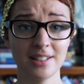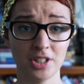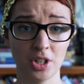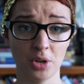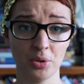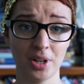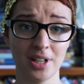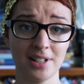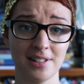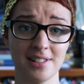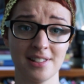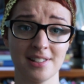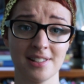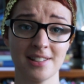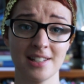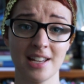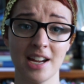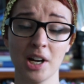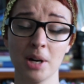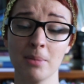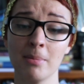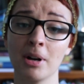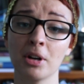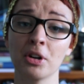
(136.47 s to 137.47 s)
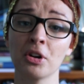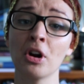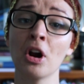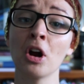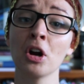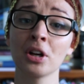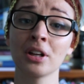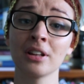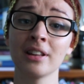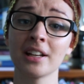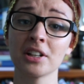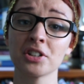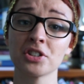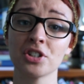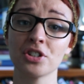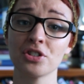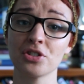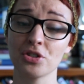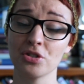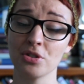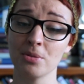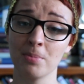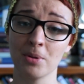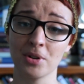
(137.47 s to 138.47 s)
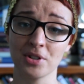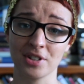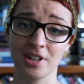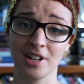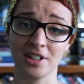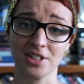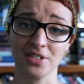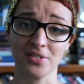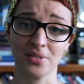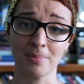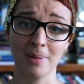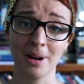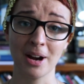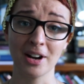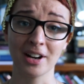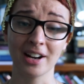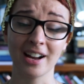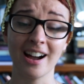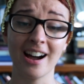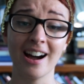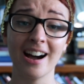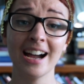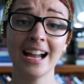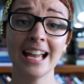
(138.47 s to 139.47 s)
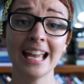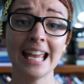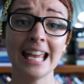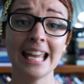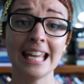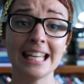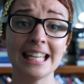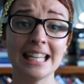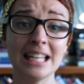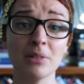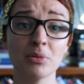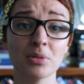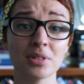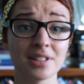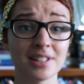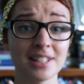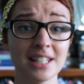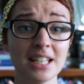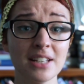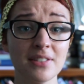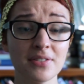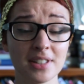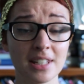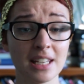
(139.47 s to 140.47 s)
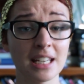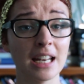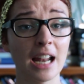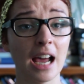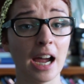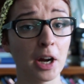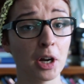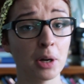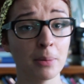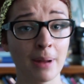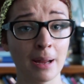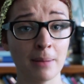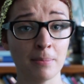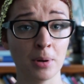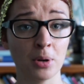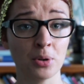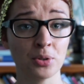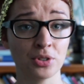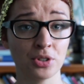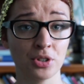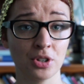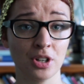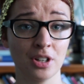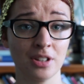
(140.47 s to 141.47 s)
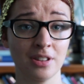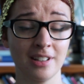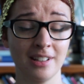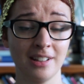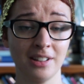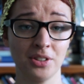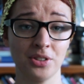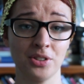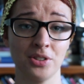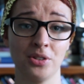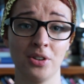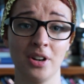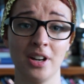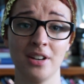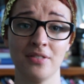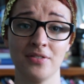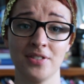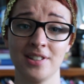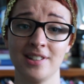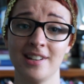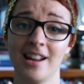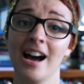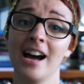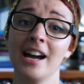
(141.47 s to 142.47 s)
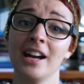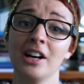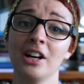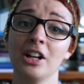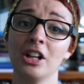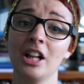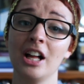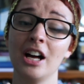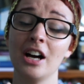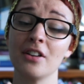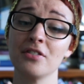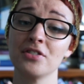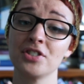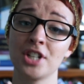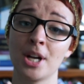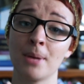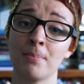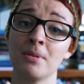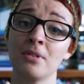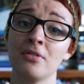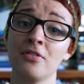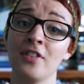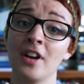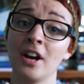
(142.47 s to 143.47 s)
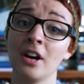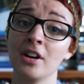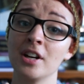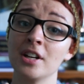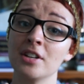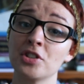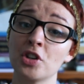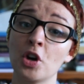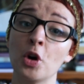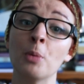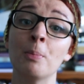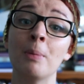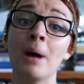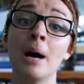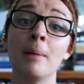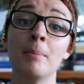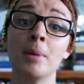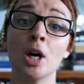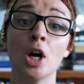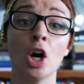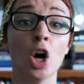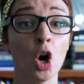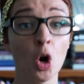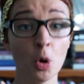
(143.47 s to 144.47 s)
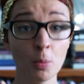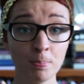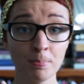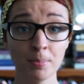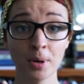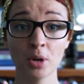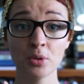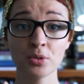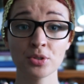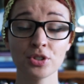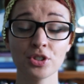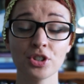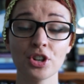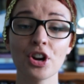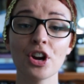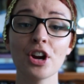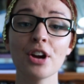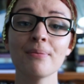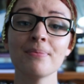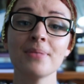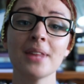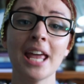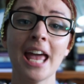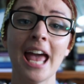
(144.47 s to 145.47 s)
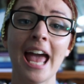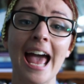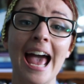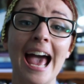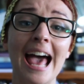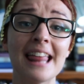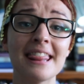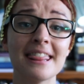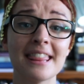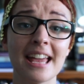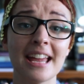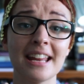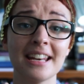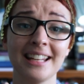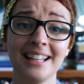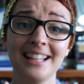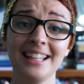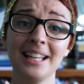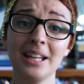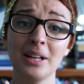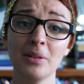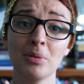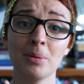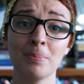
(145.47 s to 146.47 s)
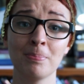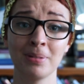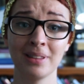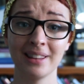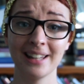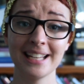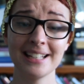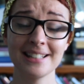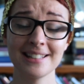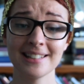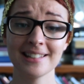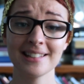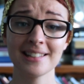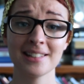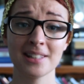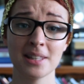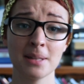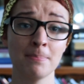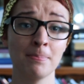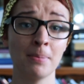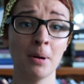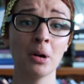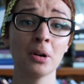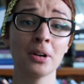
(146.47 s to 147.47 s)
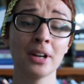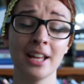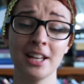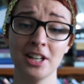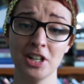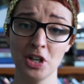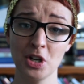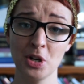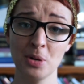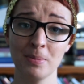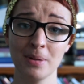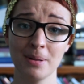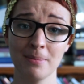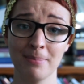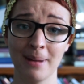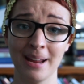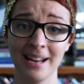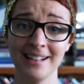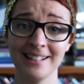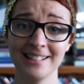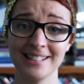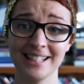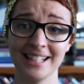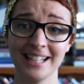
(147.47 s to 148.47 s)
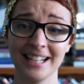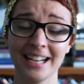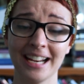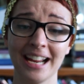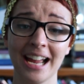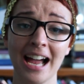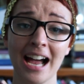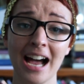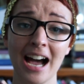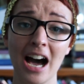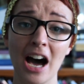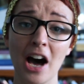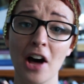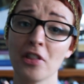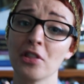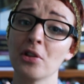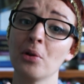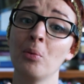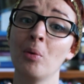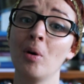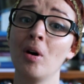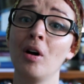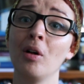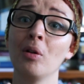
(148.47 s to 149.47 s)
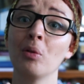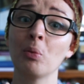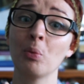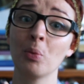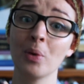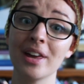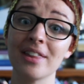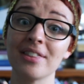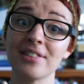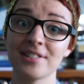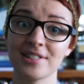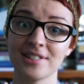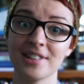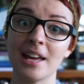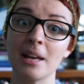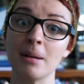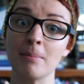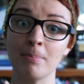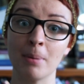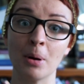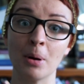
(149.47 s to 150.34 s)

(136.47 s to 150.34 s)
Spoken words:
donates his entire modern art collection to the Boy Scouts of America. He receives an Iron Man poster in the illustrative style of Shepard Fairey's Obama Hope poster, and then he replaces the Barnett Newman painting on the wall with said